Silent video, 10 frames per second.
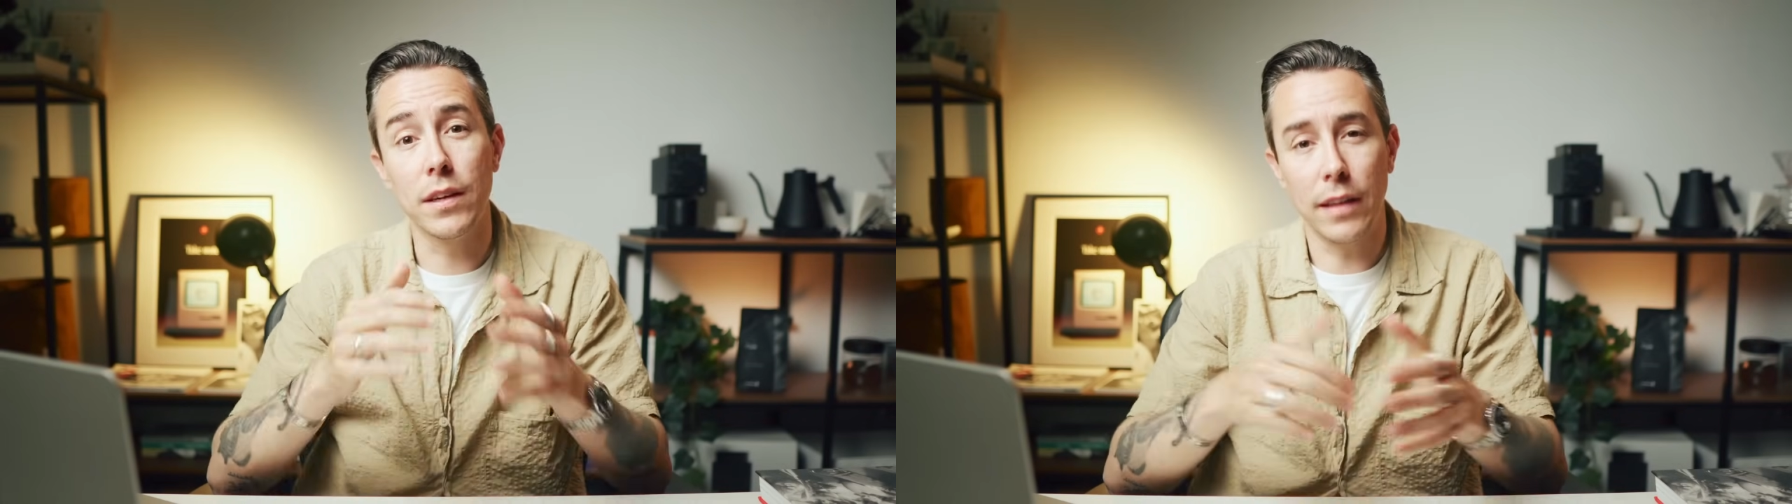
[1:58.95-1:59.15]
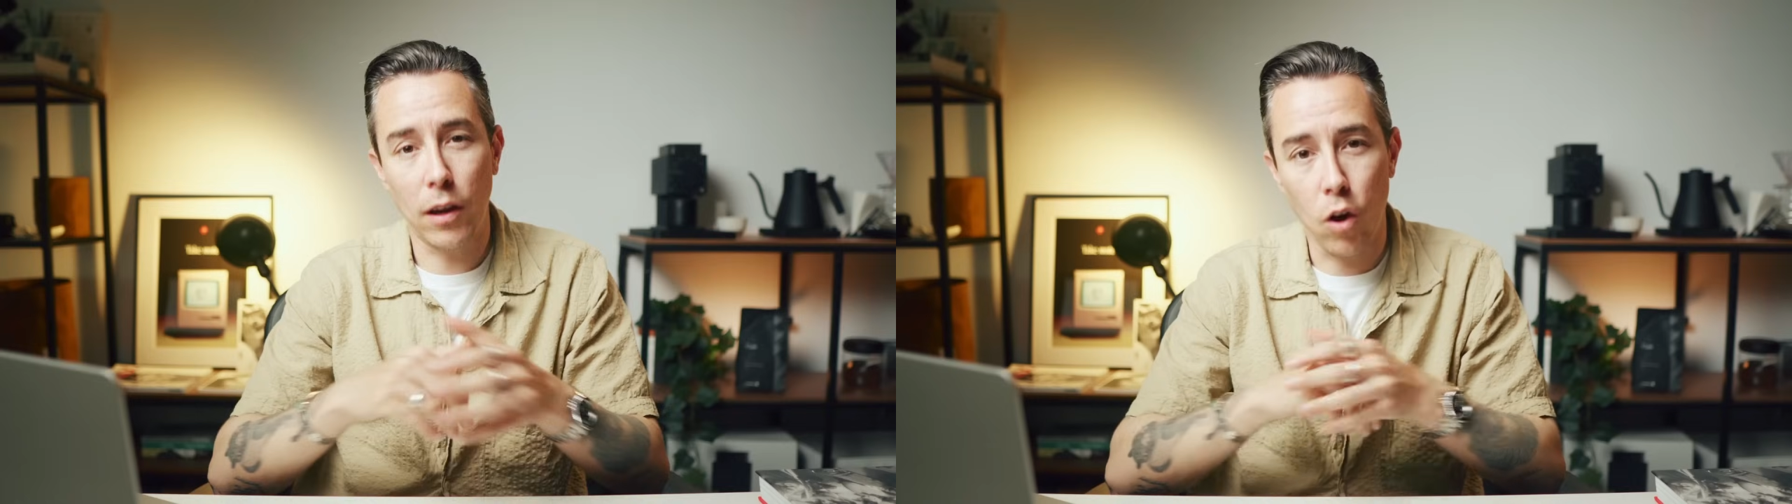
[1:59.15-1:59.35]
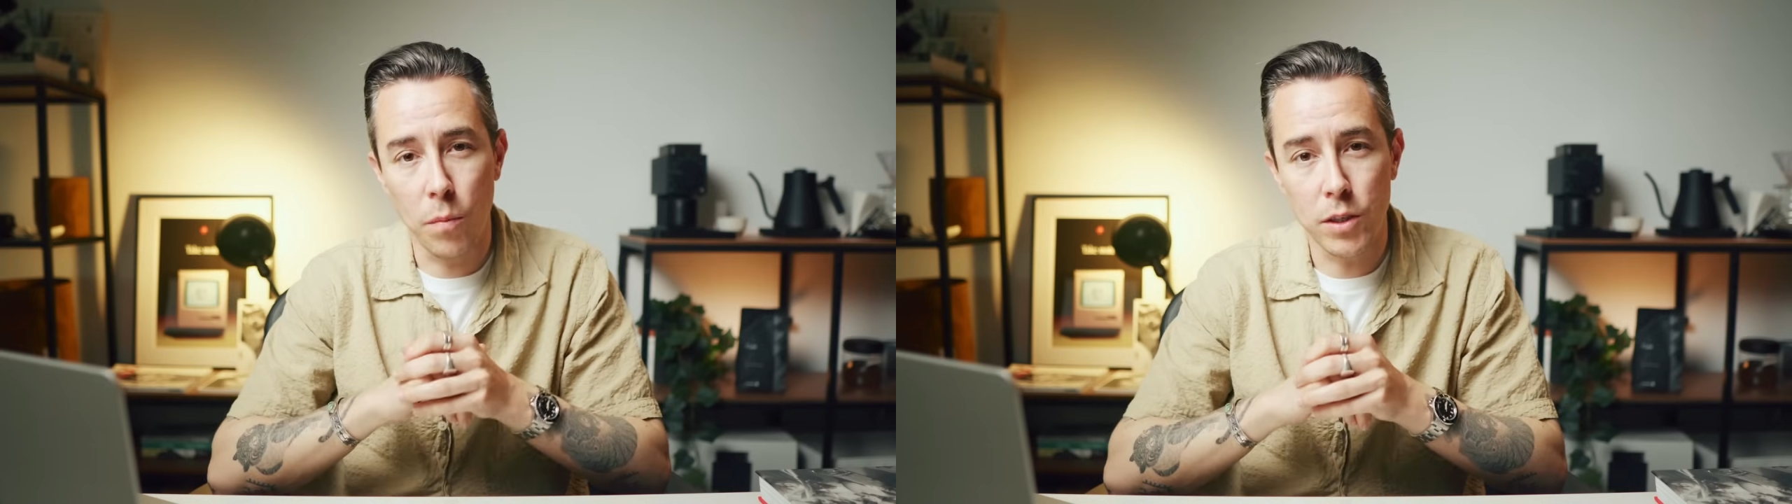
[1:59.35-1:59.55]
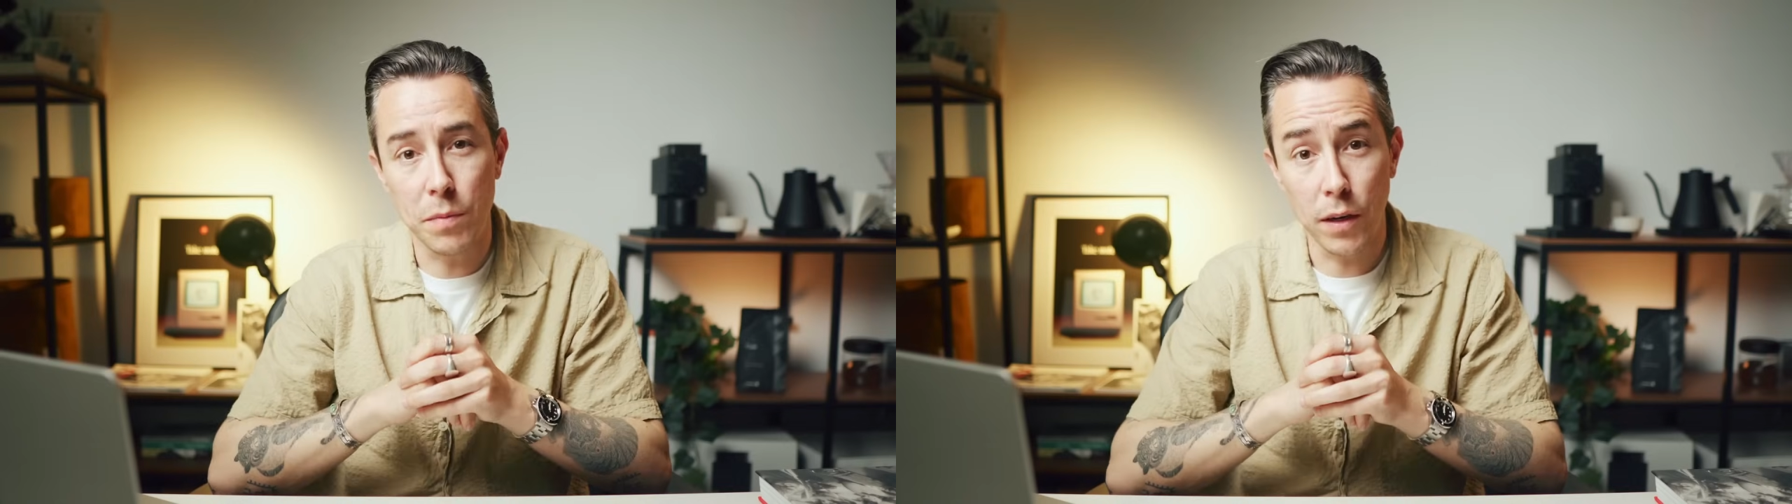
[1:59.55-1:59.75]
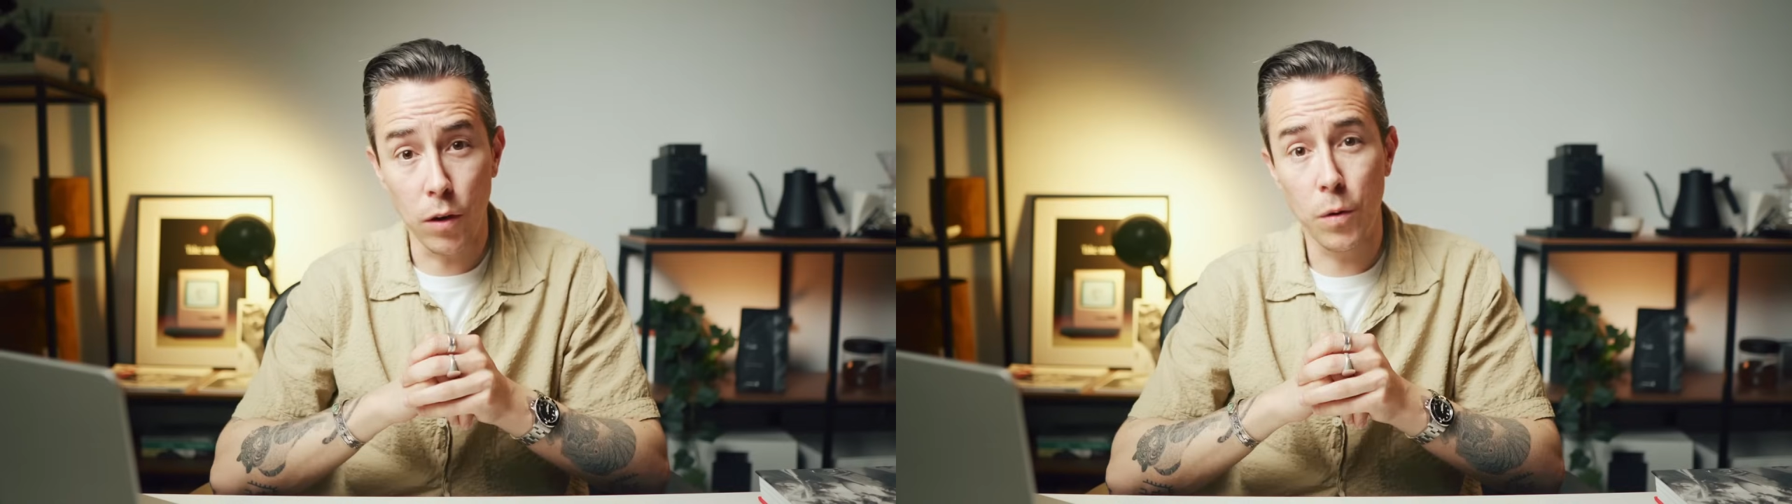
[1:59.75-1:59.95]
in the comments
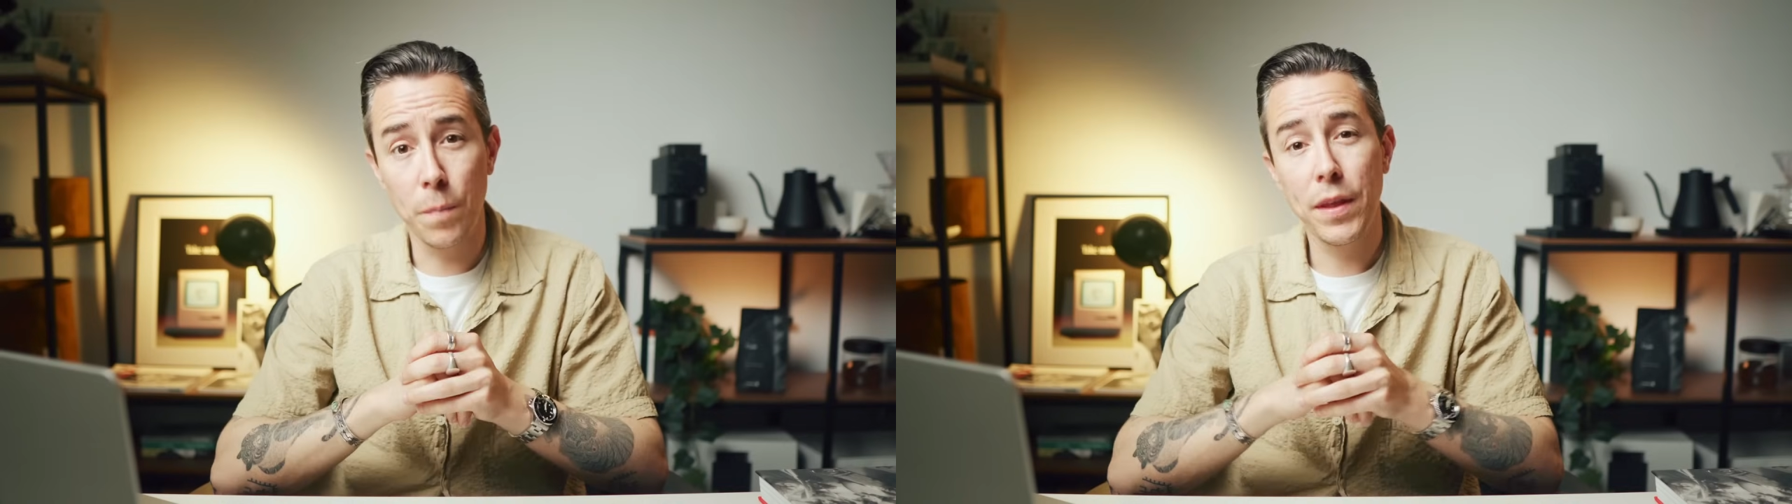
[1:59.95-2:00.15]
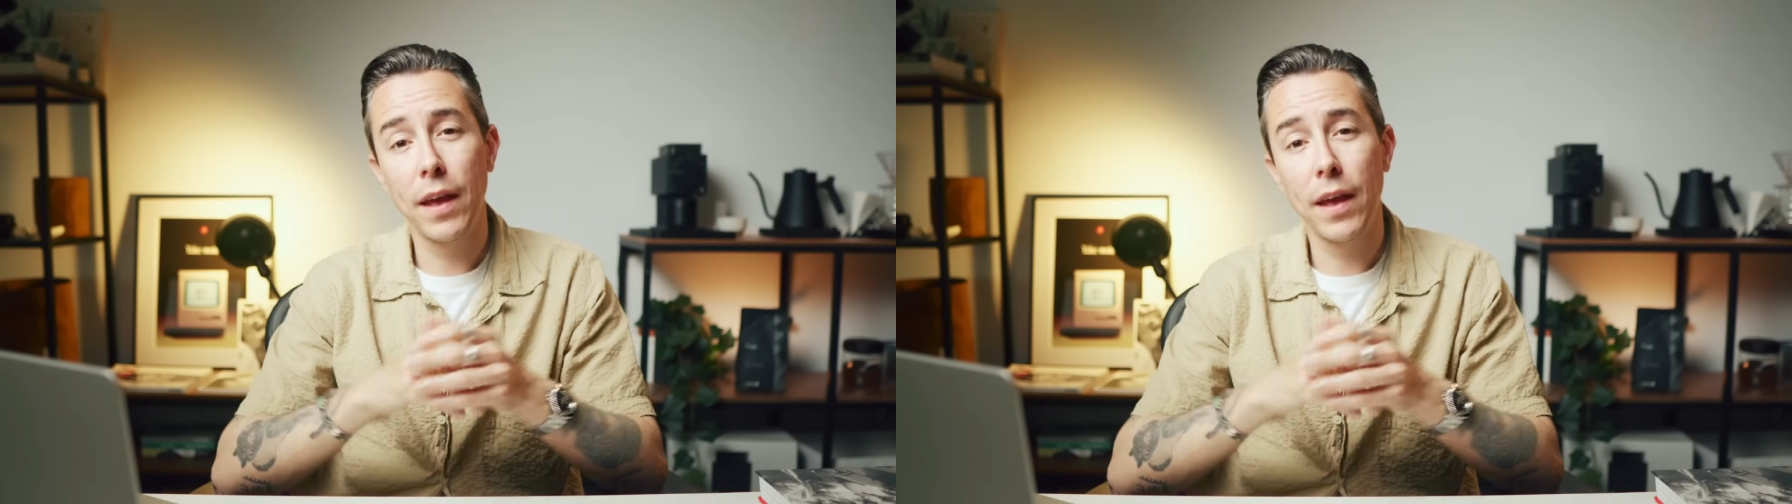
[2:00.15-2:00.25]
below,